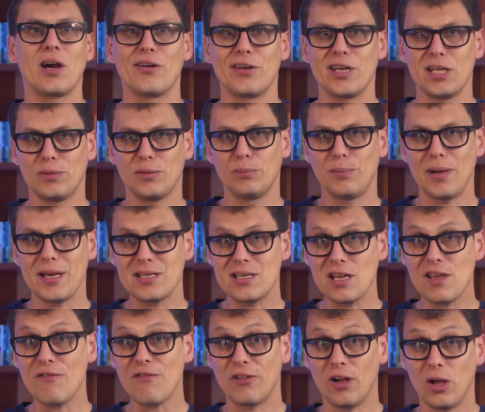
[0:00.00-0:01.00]
are enabled by
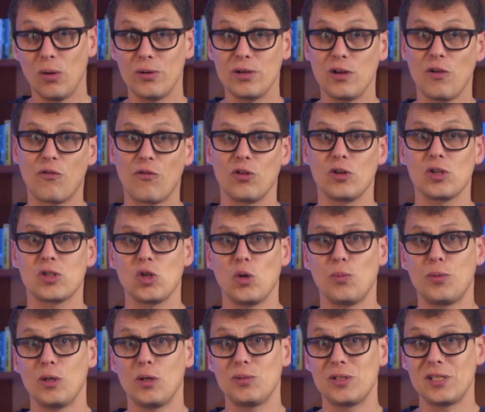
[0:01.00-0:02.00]
default when you first
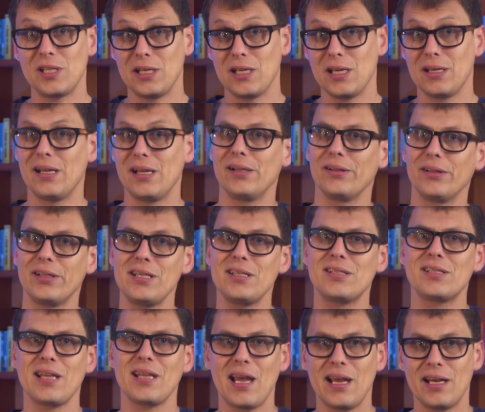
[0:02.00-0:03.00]
open Obsidian, at
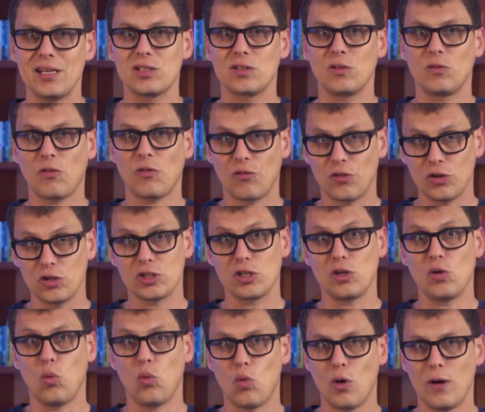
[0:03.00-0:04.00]
least as of
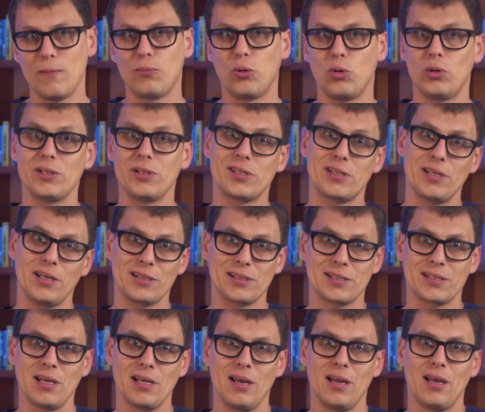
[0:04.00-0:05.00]
version
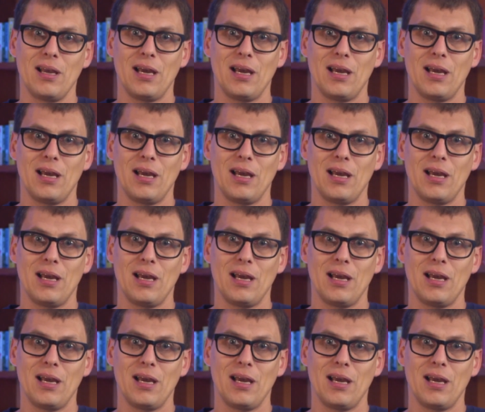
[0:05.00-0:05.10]
1.6.